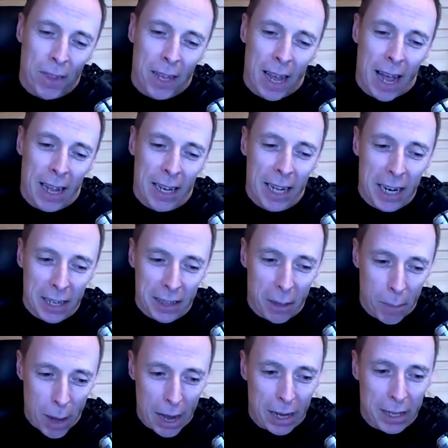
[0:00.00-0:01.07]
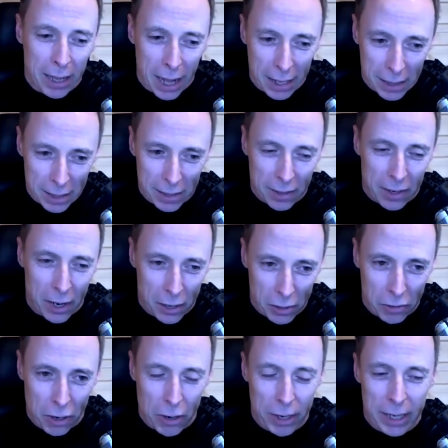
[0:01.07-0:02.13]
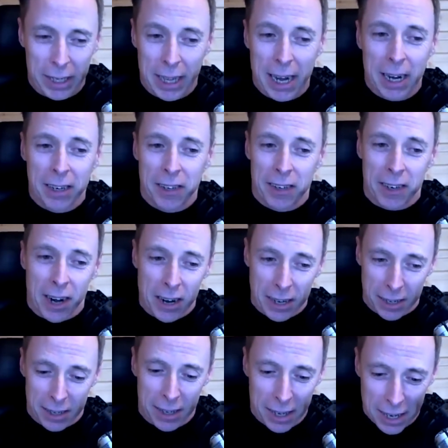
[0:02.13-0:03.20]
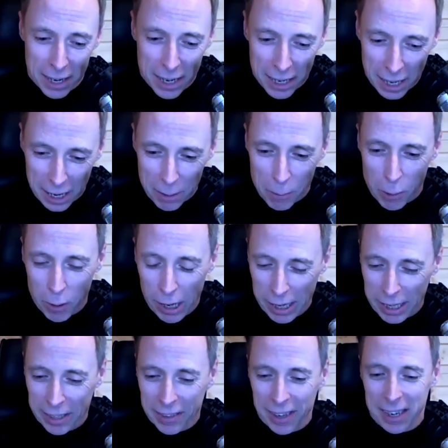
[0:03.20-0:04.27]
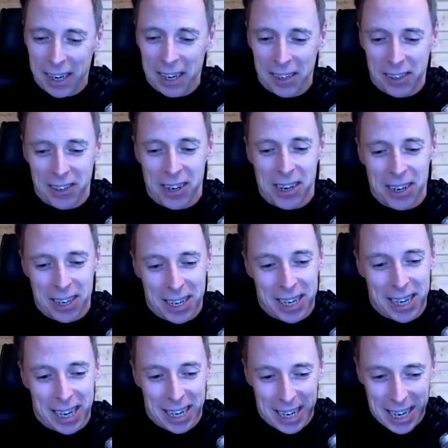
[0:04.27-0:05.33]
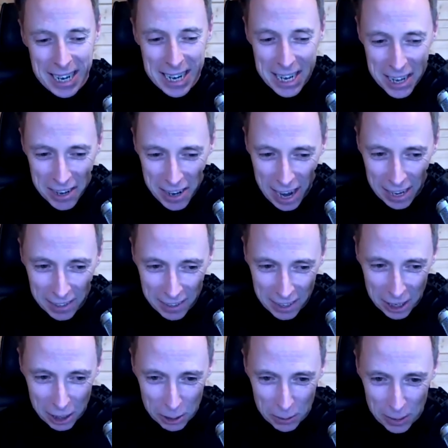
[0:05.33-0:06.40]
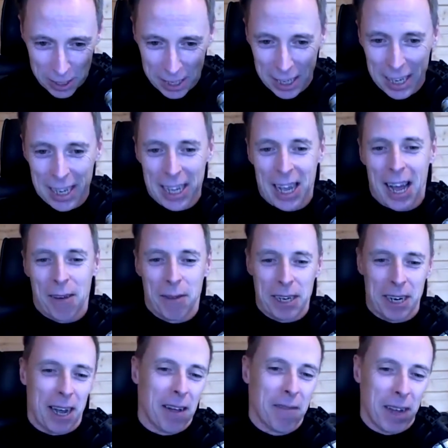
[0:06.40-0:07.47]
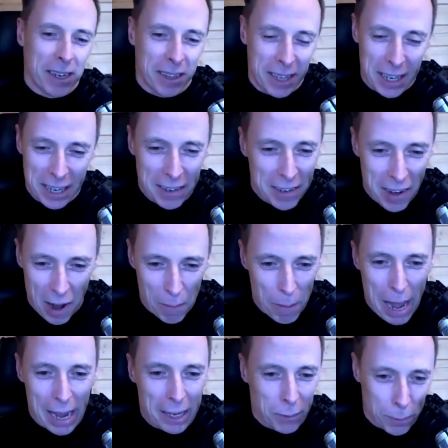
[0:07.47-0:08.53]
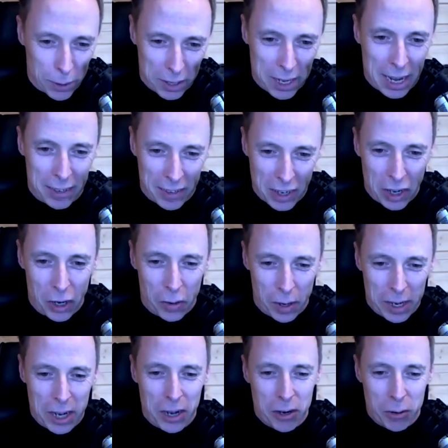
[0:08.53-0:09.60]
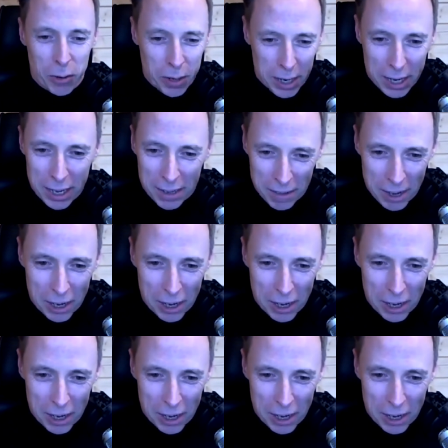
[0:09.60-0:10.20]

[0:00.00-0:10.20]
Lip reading: And then on the back of that, it started growing. And then I started getting more links. And then I started getting into SEO. And I mean, I'm not the top expert in SEO. I know a